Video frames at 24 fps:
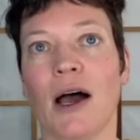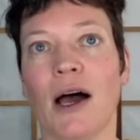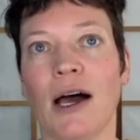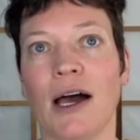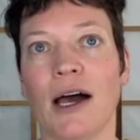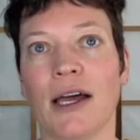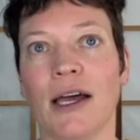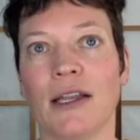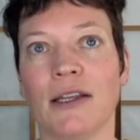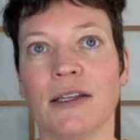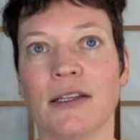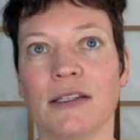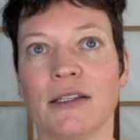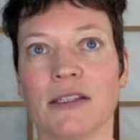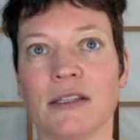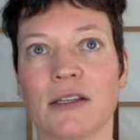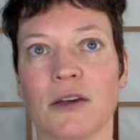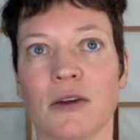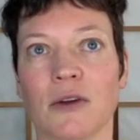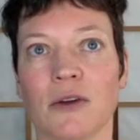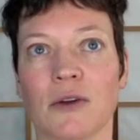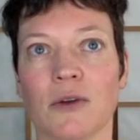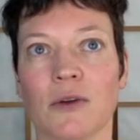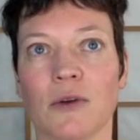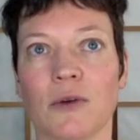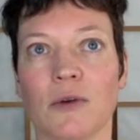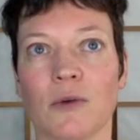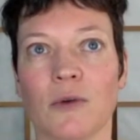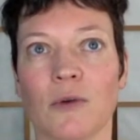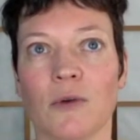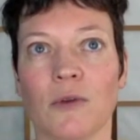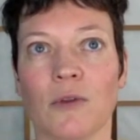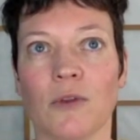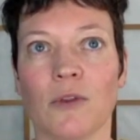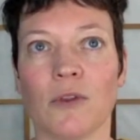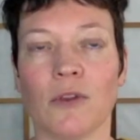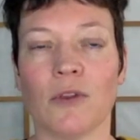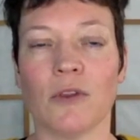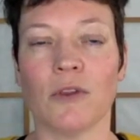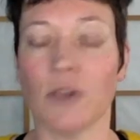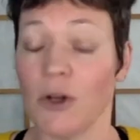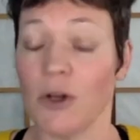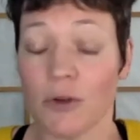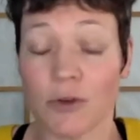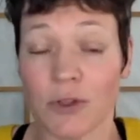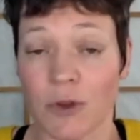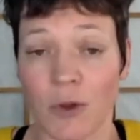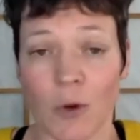and you
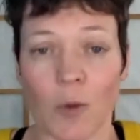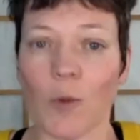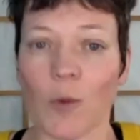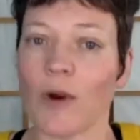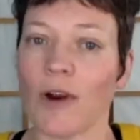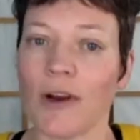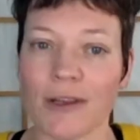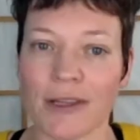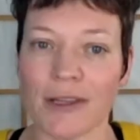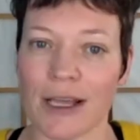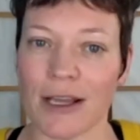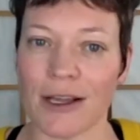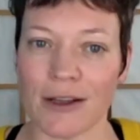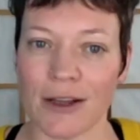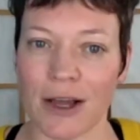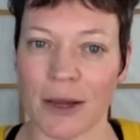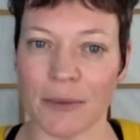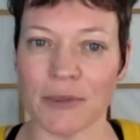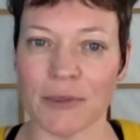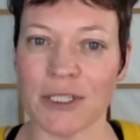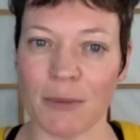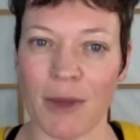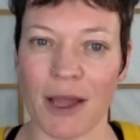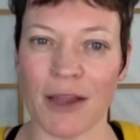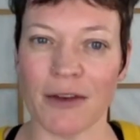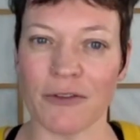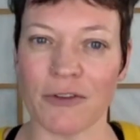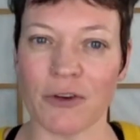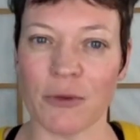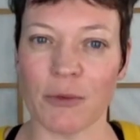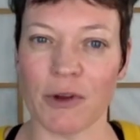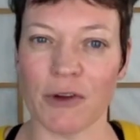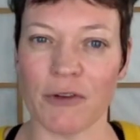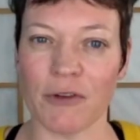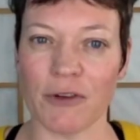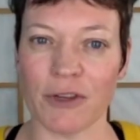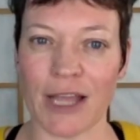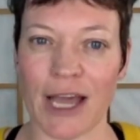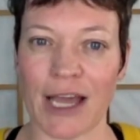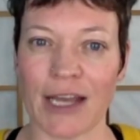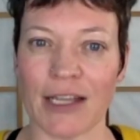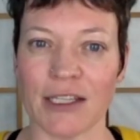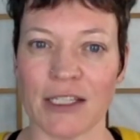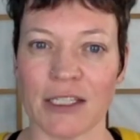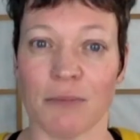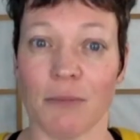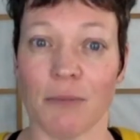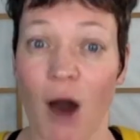know so the word that comes to mind for me for that
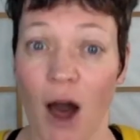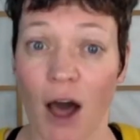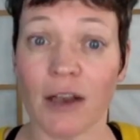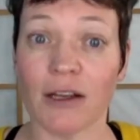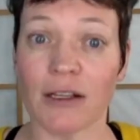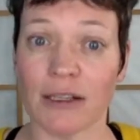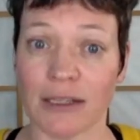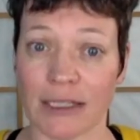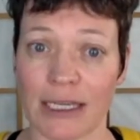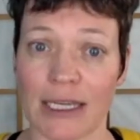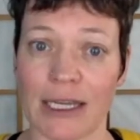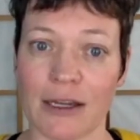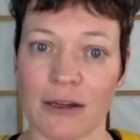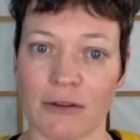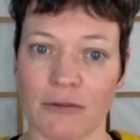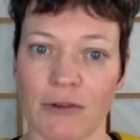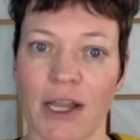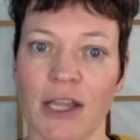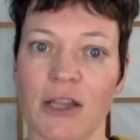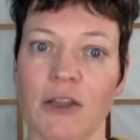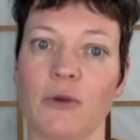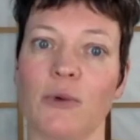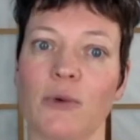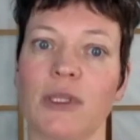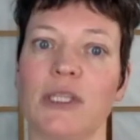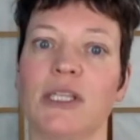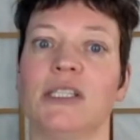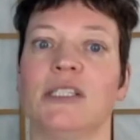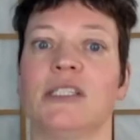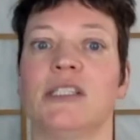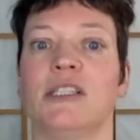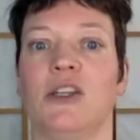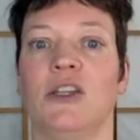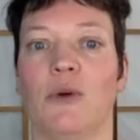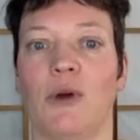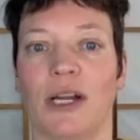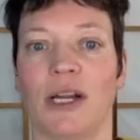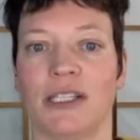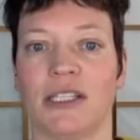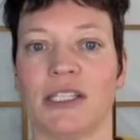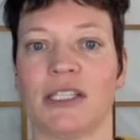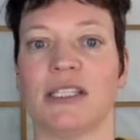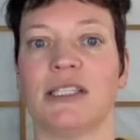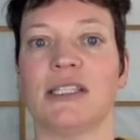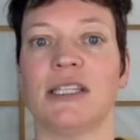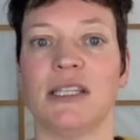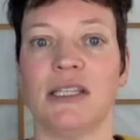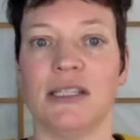is modeling right you really you got to
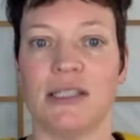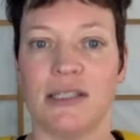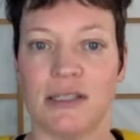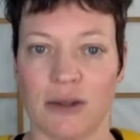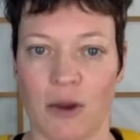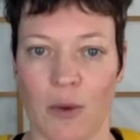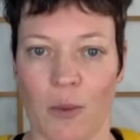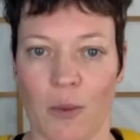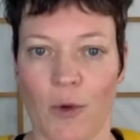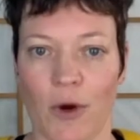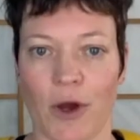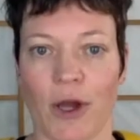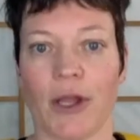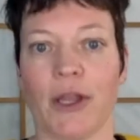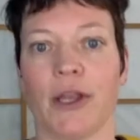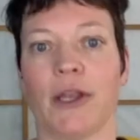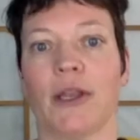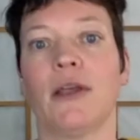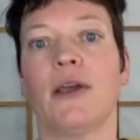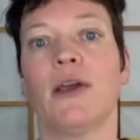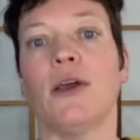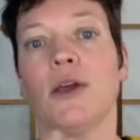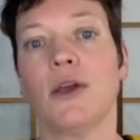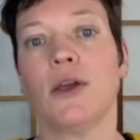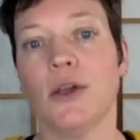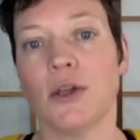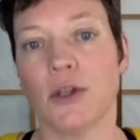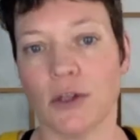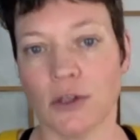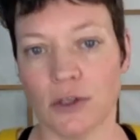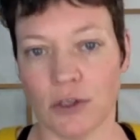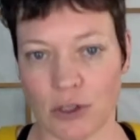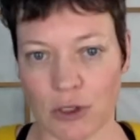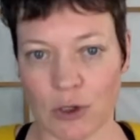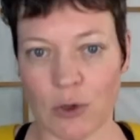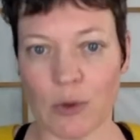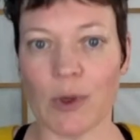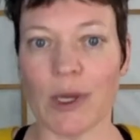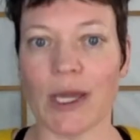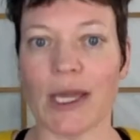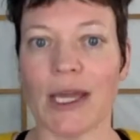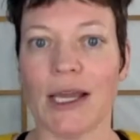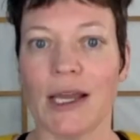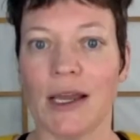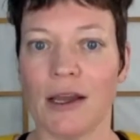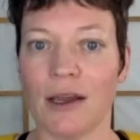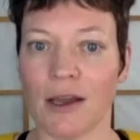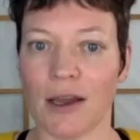see someone
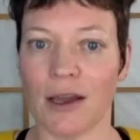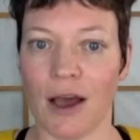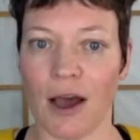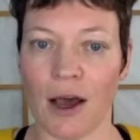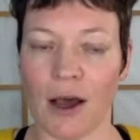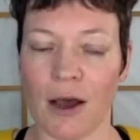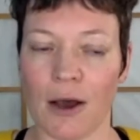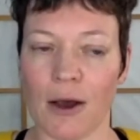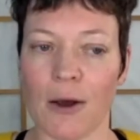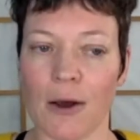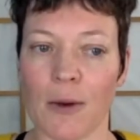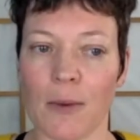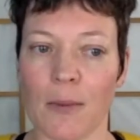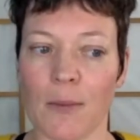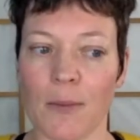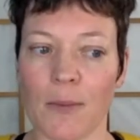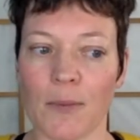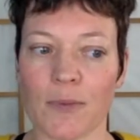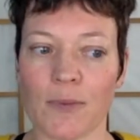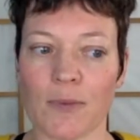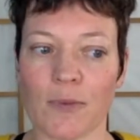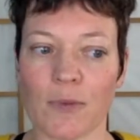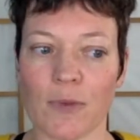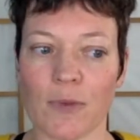doing um,